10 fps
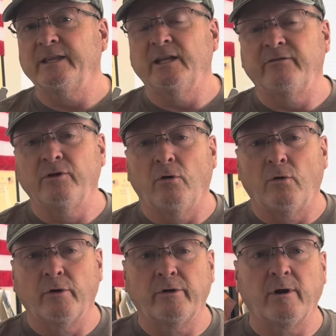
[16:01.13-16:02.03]
that if you'll
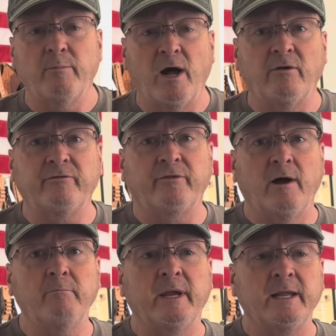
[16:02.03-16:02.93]
order a belt
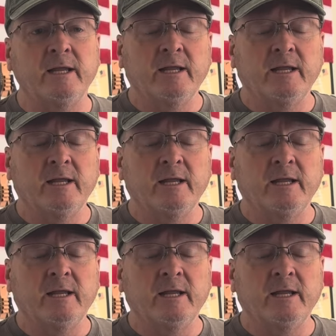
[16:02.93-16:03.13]
from me